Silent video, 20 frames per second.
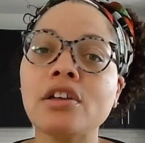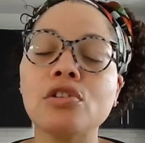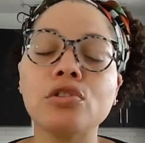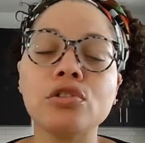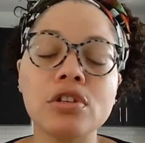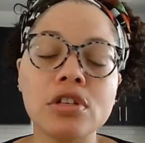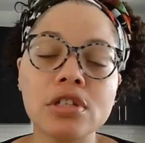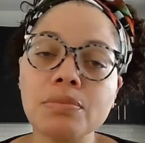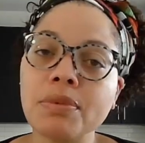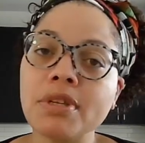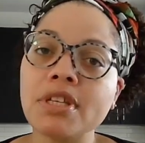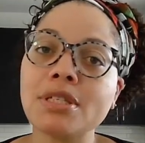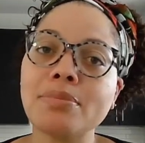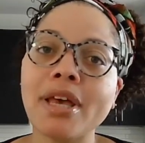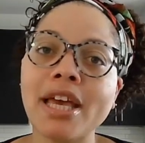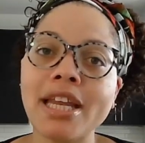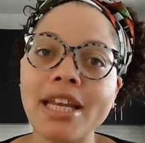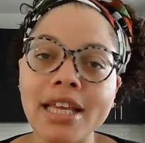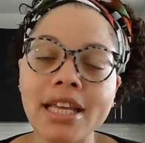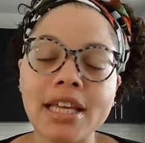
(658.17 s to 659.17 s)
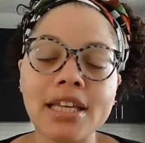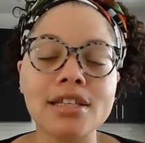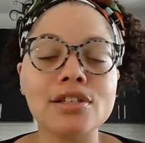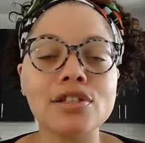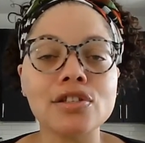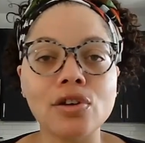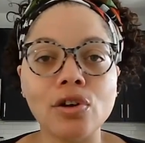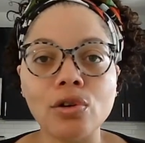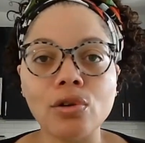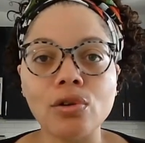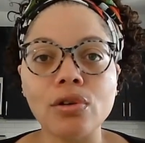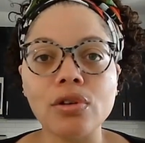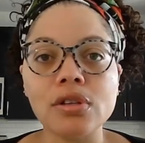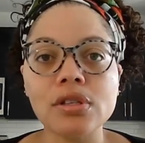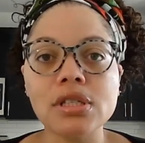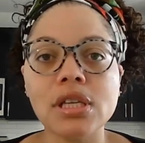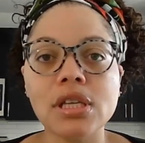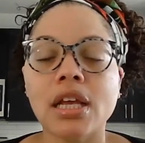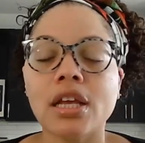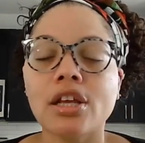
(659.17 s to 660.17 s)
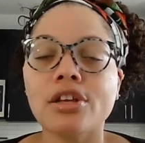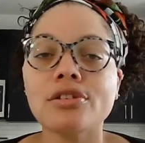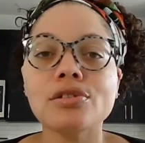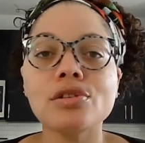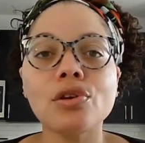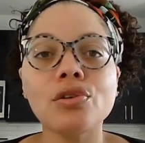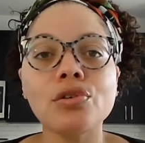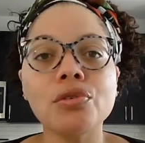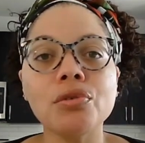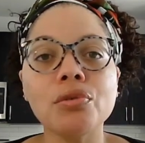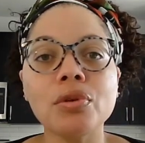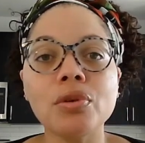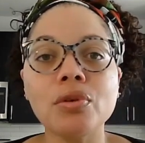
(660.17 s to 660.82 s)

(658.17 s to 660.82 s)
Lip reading: you'll just be spinning in circles. So